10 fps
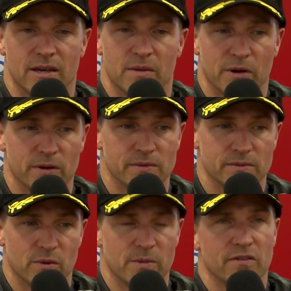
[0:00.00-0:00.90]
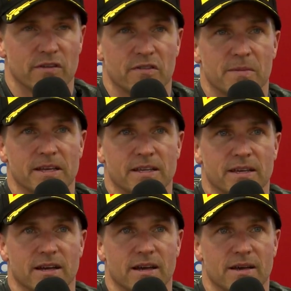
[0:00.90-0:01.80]
But we'll move on from it.
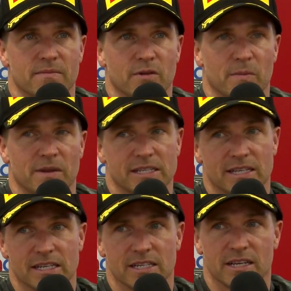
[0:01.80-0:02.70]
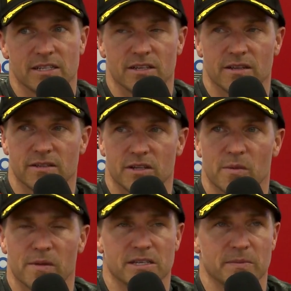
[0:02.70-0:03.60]
We've got plans next year to
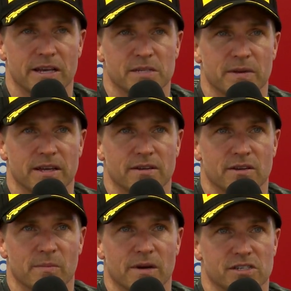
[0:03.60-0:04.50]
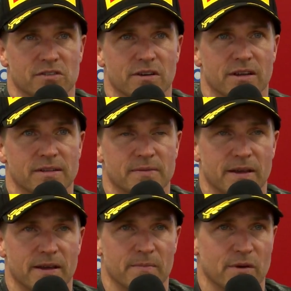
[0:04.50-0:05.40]
come back to BSB and come back stronger.
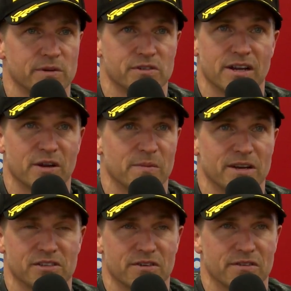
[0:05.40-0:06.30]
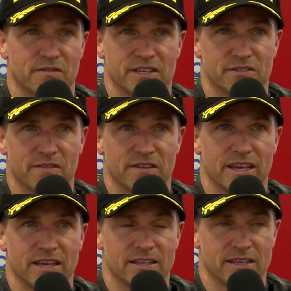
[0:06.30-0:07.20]
Always try and come back stronger and fitter every
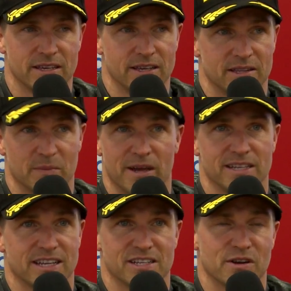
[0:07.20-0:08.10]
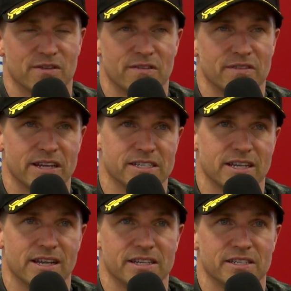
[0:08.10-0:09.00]
year. The pace gets hotter every year, so
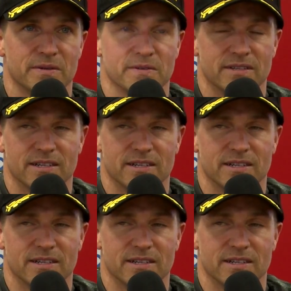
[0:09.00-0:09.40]
you need to.